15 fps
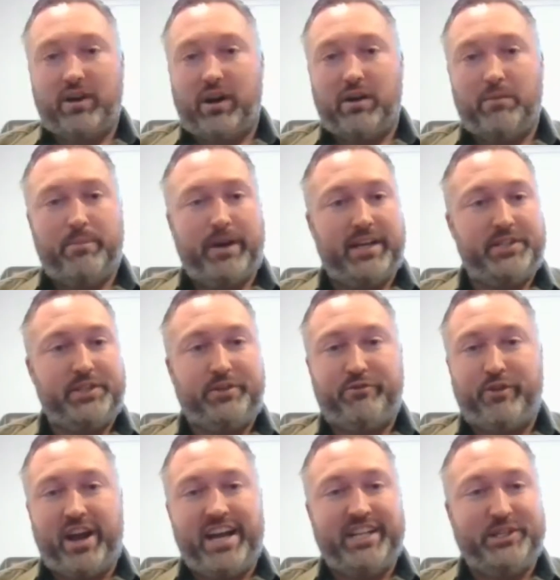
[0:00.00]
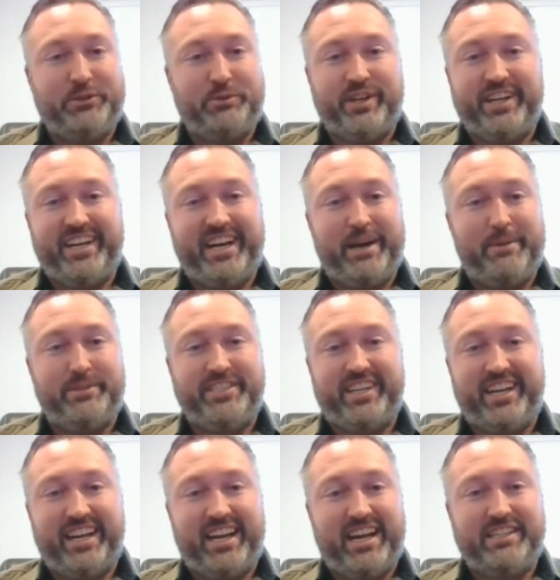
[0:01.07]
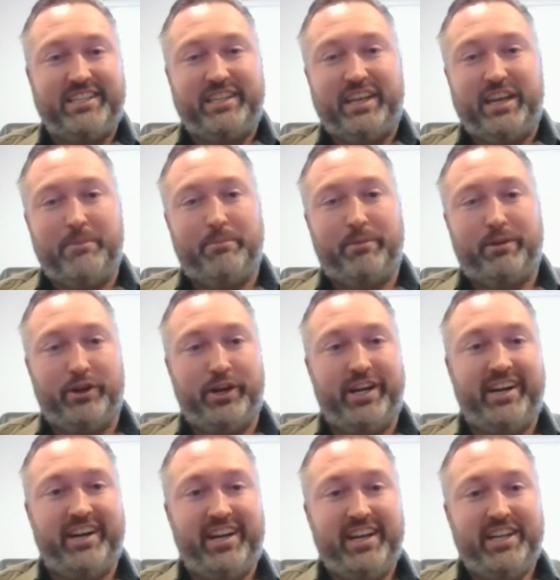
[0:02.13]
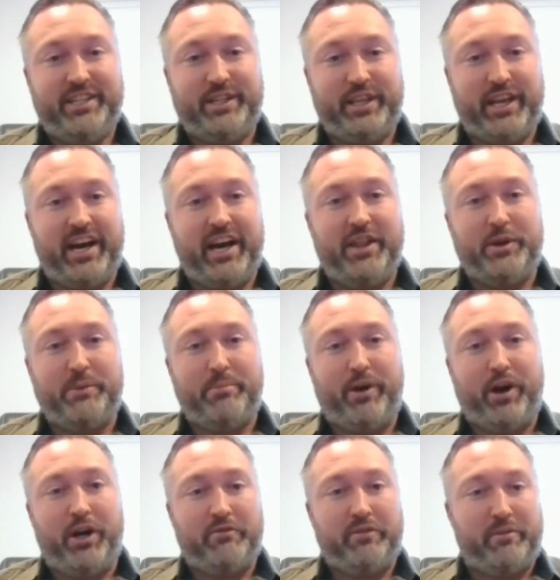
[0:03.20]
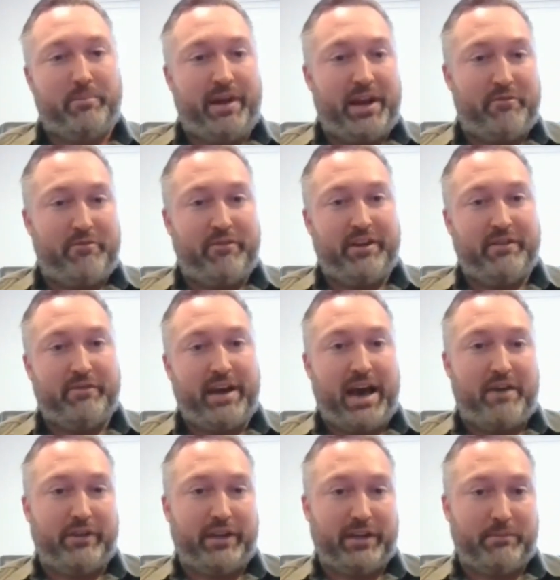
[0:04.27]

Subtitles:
our best friends when it comes to connecting the employer to the other part of the benefit of having